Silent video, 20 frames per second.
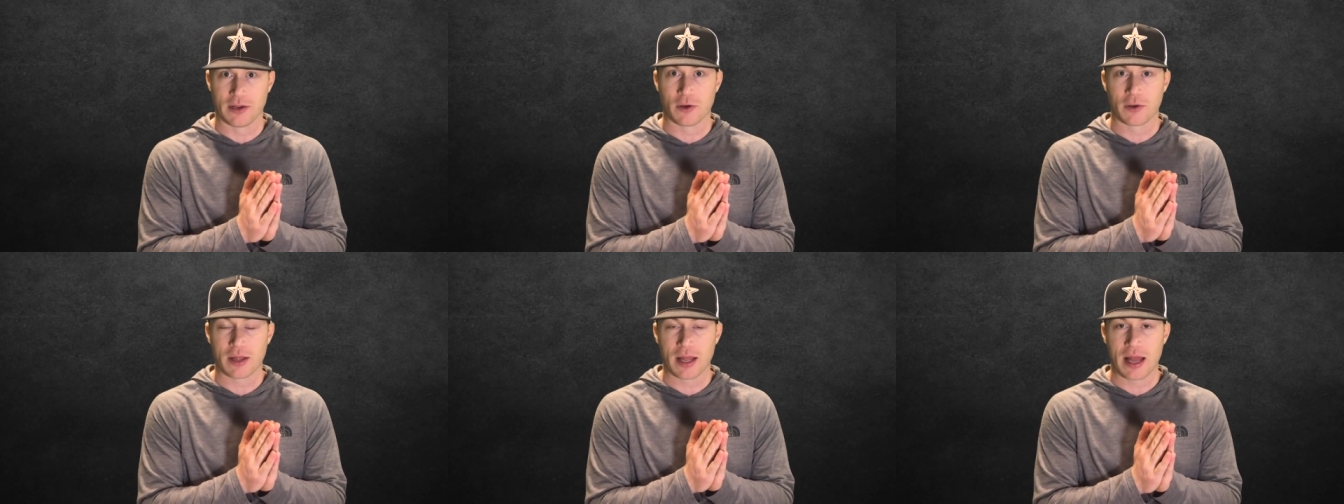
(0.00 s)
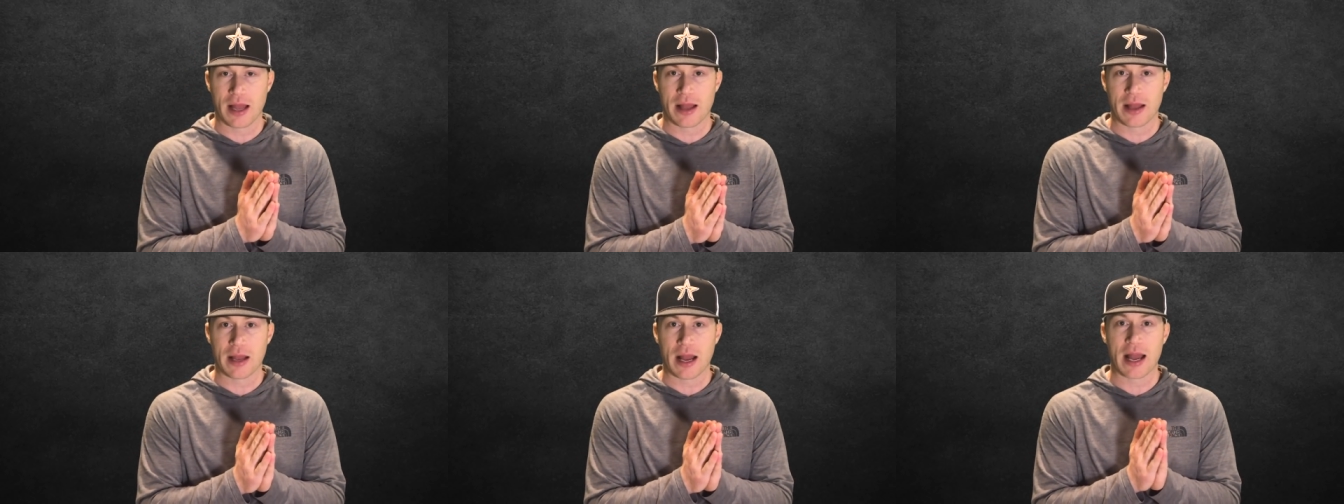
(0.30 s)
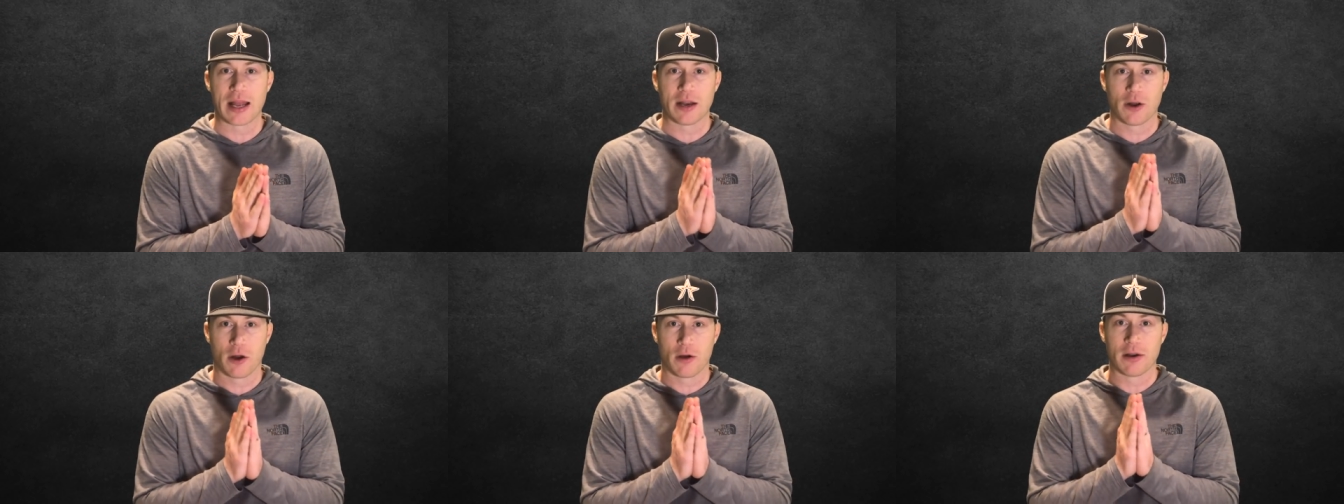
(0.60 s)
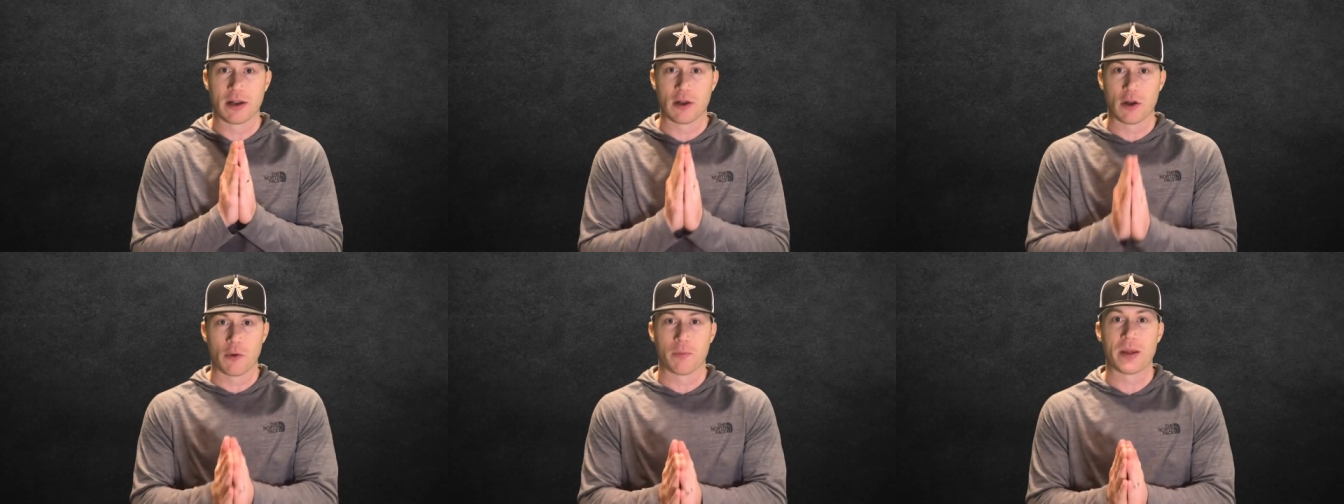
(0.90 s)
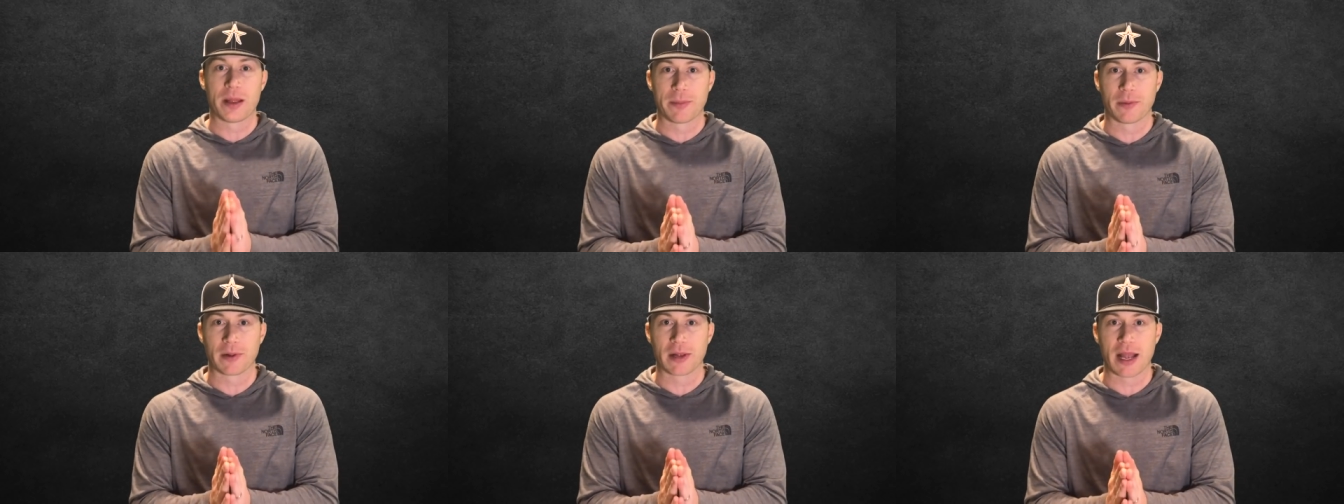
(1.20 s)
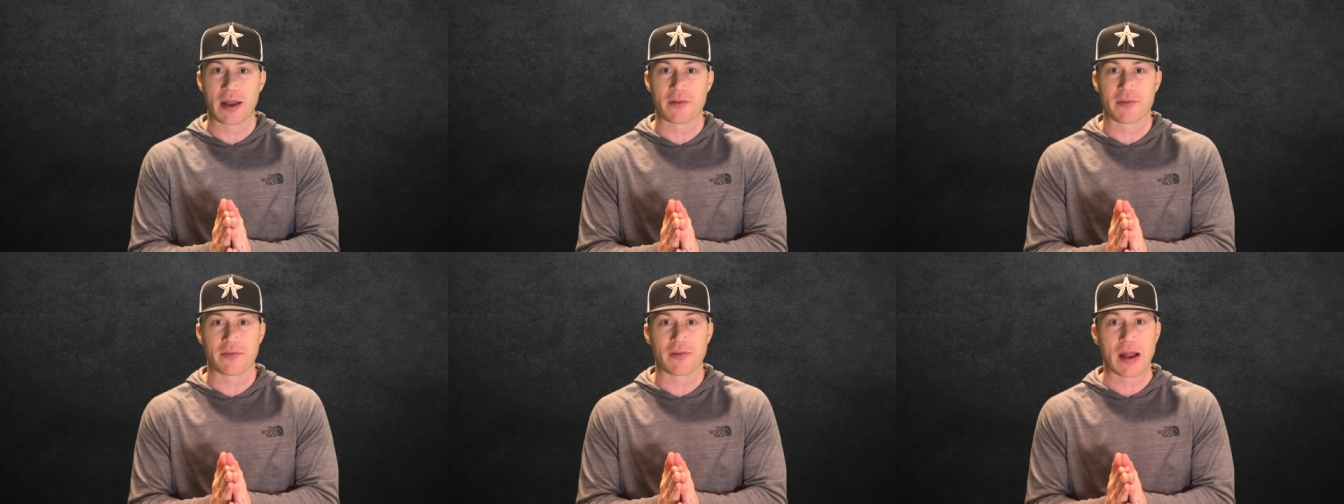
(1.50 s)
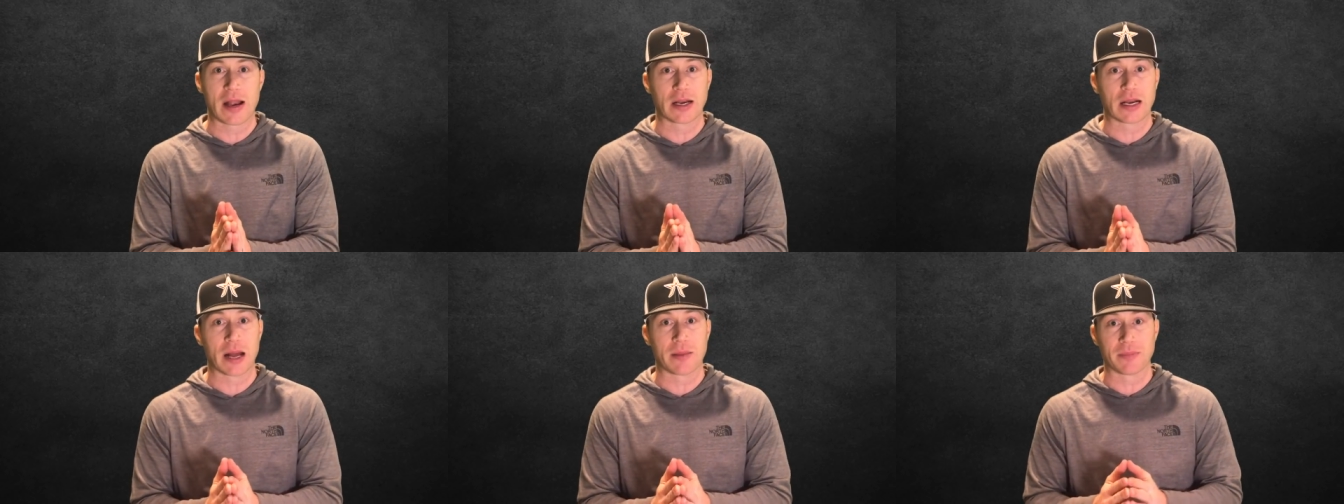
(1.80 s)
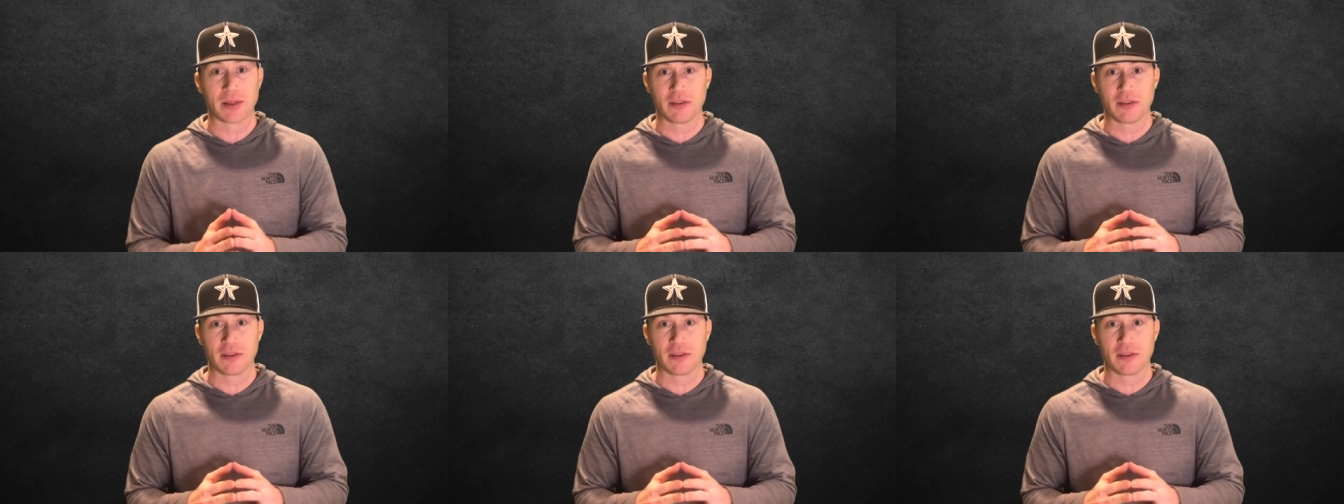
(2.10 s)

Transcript: okay? I already know people are getting fired up.